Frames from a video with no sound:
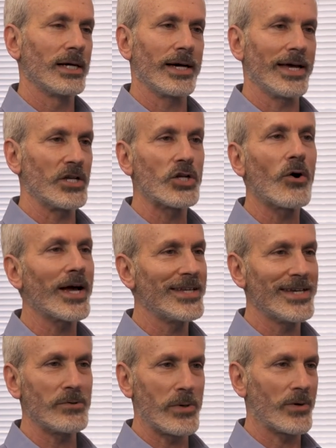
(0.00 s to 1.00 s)
I had no
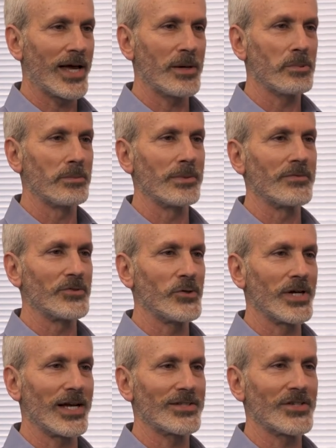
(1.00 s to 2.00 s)
idea we were capable of
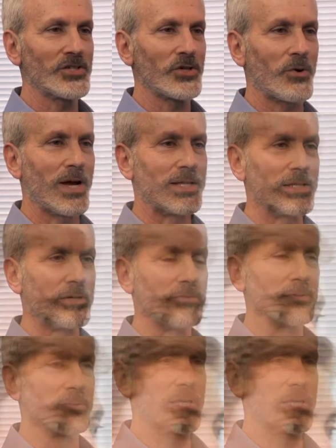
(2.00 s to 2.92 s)
doing on such a grand level.